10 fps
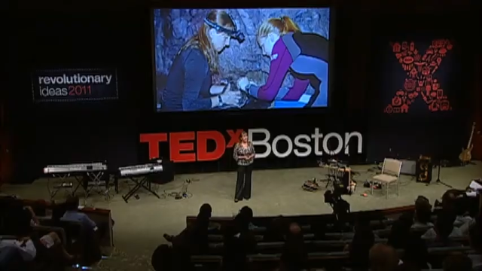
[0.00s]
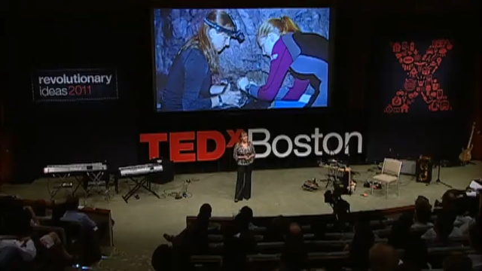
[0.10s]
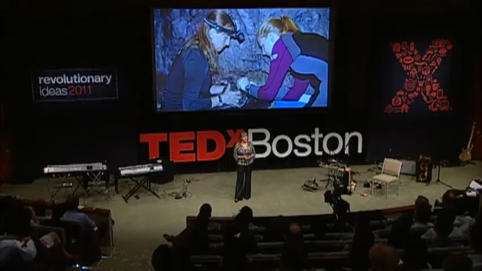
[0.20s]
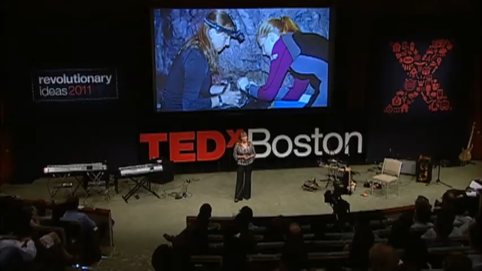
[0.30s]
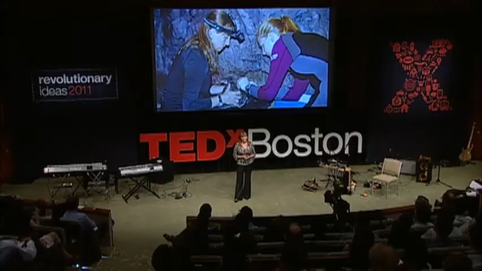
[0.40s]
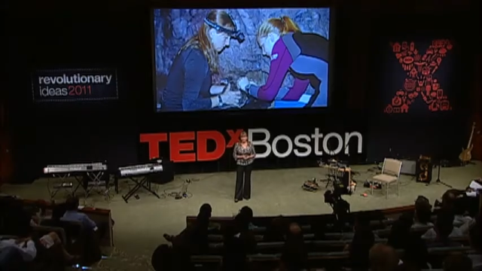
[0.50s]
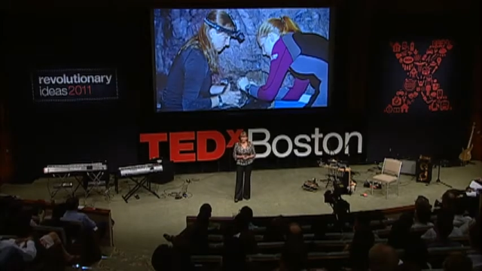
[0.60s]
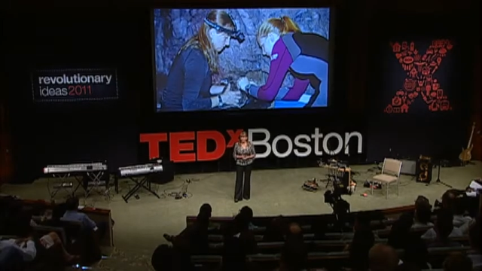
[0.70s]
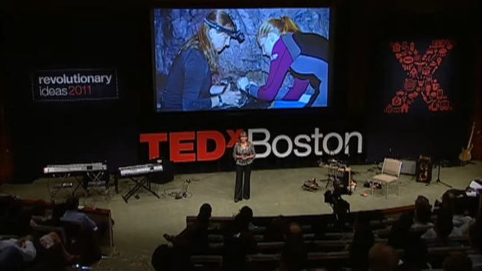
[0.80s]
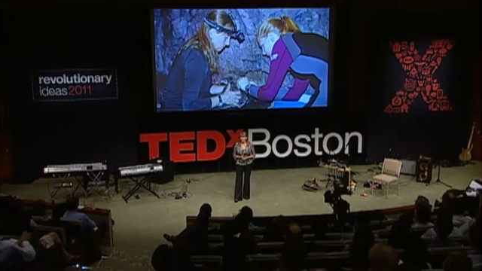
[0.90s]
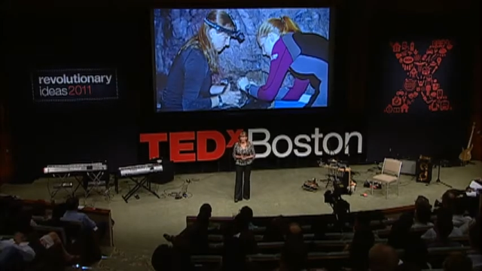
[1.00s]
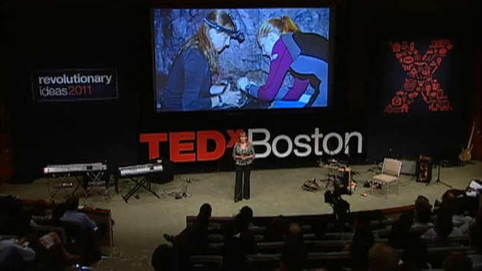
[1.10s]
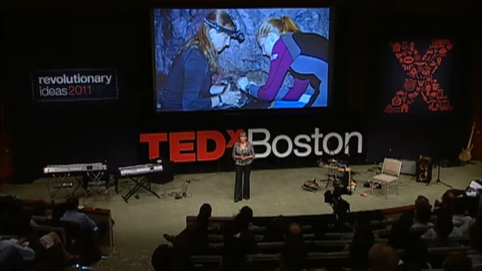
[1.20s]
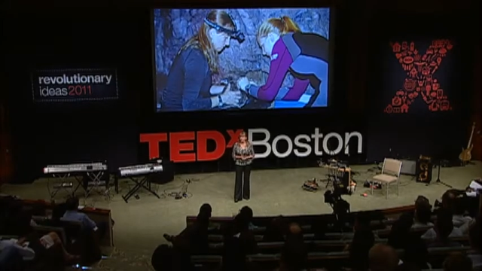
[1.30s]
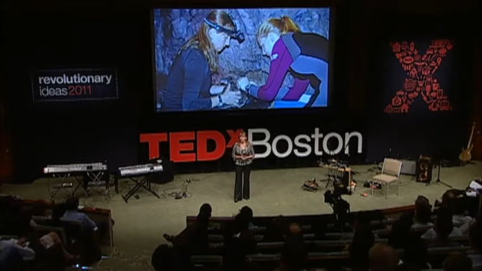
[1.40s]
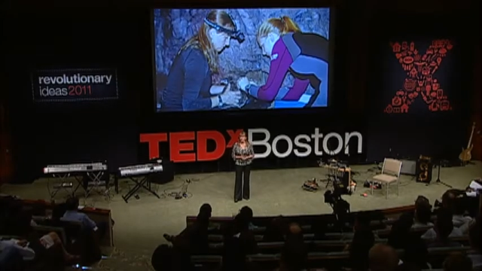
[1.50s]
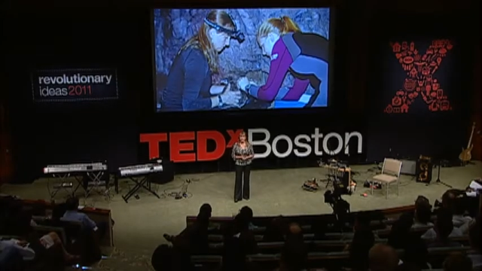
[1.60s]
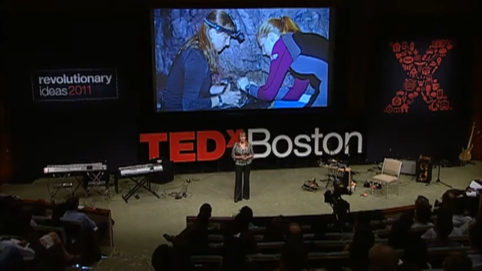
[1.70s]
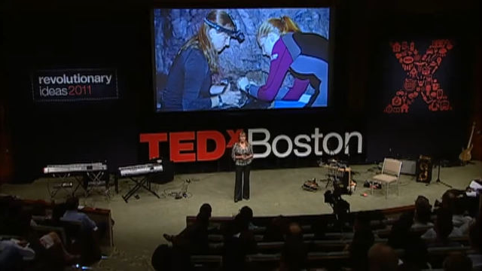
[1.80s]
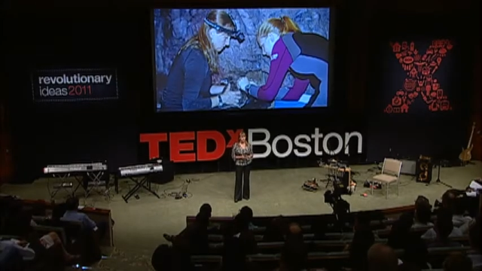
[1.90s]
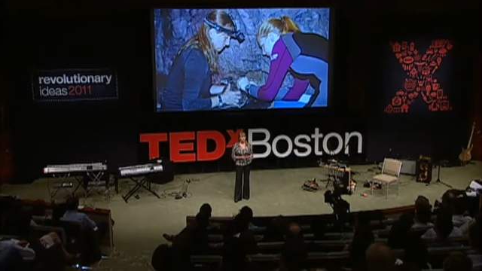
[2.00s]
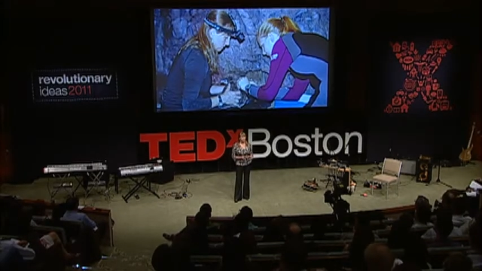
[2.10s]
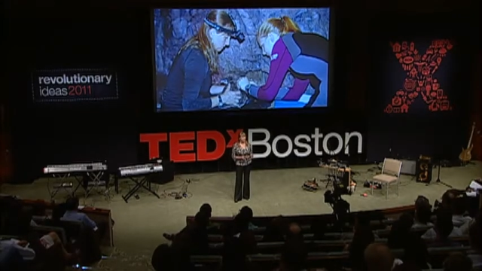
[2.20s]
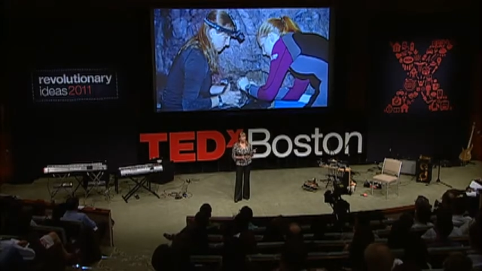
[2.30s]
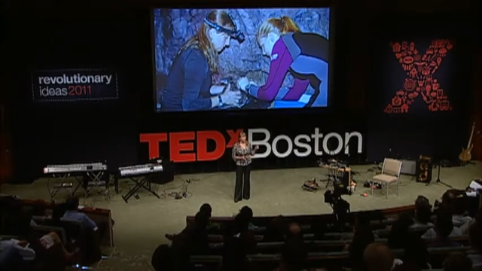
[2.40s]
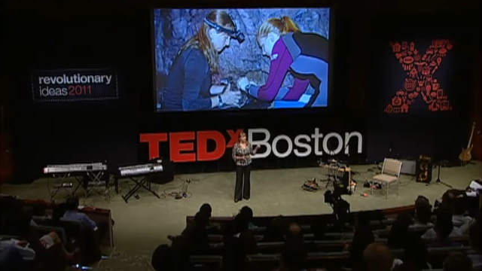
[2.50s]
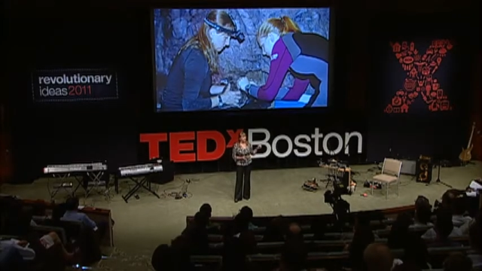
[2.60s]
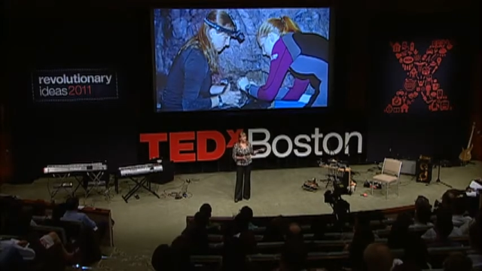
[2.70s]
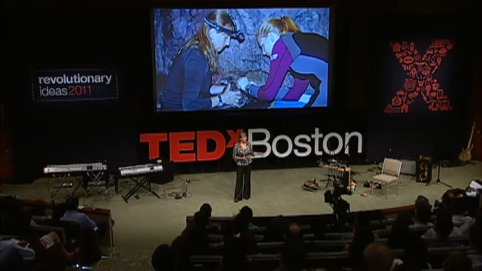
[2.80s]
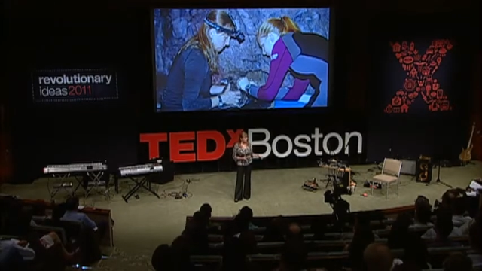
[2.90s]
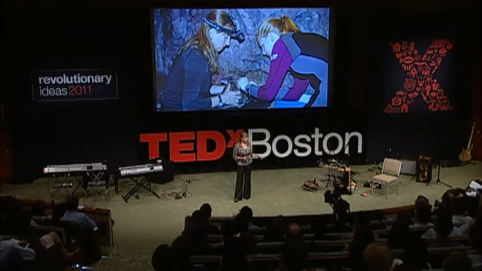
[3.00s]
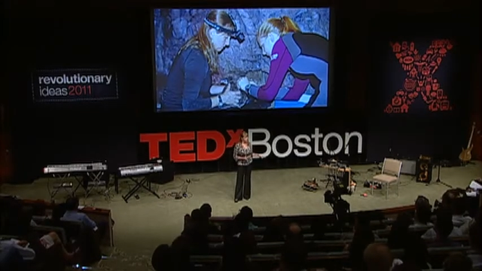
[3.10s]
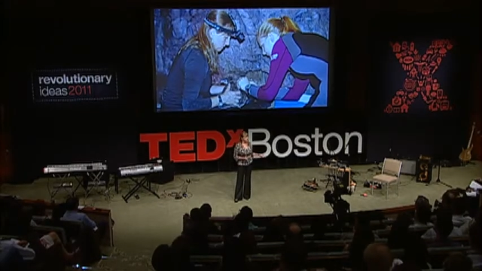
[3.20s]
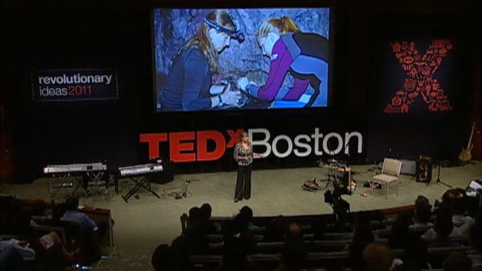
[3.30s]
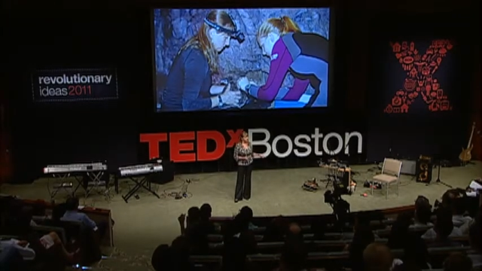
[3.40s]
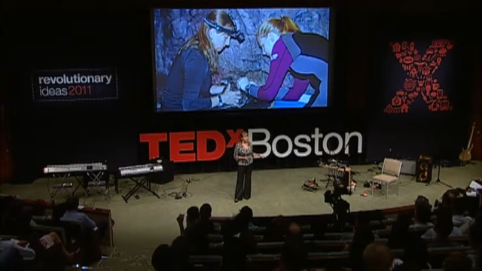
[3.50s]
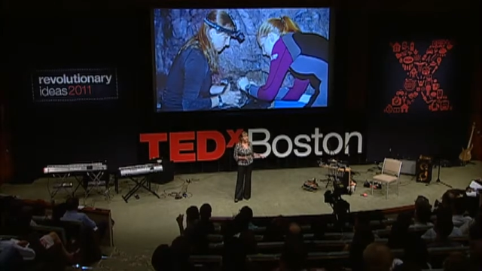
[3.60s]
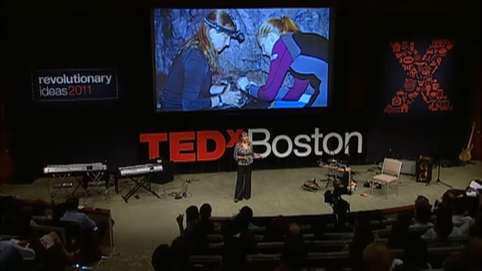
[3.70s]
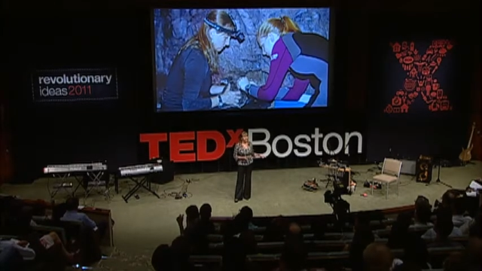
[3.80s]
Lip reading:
[unreadable: no face in view]